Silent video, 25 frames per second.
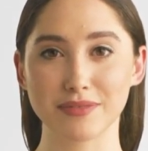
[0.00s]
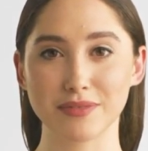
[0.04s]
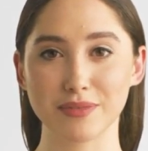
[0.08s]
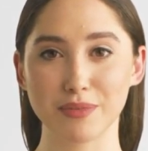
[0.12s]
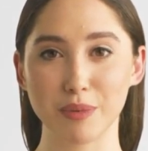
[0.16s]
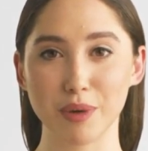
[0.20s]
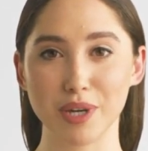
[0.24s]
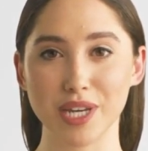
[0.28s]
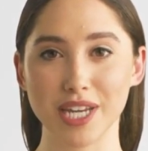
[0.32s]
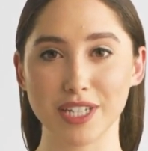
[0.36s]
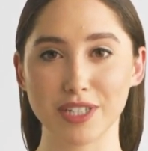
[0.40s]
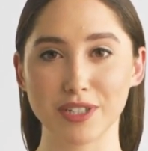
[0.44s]

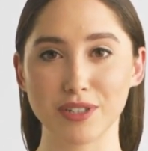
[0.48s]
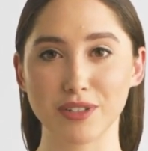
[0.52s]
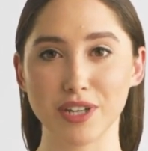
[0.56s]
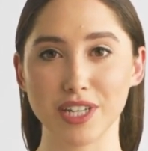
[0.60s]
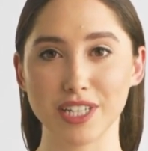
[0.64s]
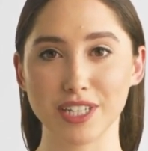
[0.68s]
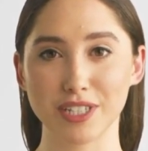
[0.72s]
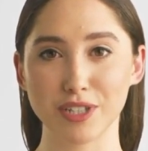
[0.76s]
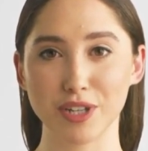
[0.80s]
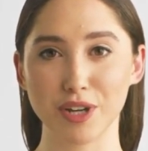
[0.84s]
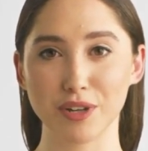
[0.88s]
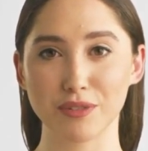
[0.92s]
When a
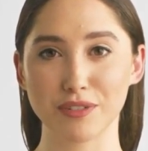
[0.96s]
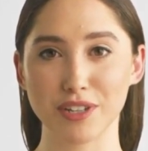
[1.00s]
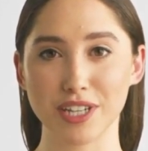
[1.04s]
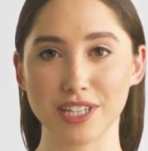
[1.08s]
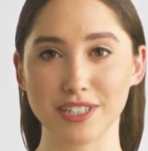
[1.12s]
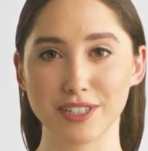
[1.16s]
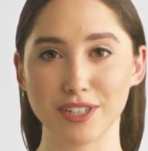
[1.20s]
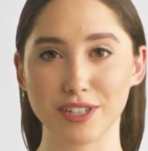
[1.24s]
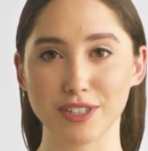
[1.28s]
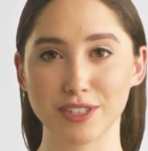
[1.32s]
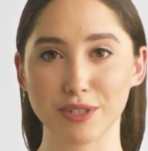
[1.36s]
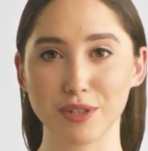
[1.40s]
clinical
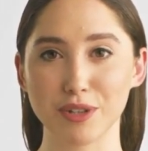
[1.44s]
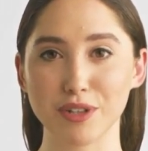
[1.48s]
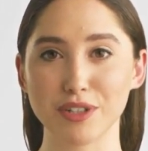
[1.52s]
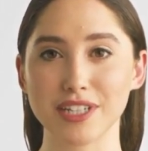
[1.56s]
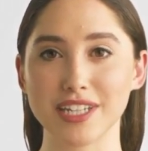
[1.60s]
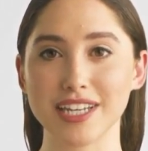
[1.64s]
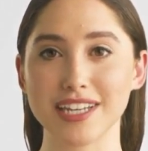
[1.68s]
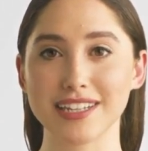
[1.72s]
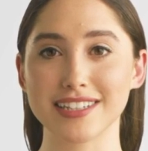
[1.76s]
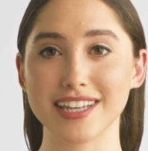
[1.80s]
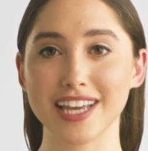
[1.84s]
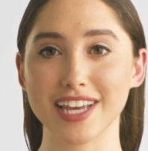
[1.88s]
research
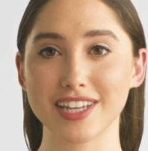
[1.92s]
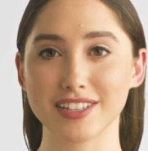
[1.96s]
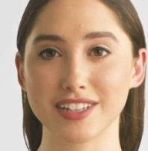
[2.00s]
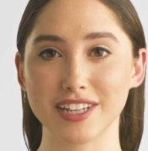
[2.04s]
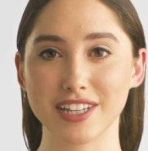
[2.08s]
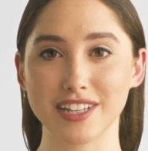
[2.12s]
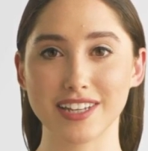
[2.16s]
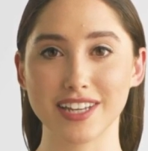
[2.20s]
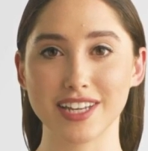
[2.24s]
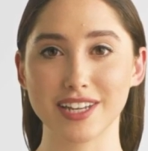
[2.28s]
organization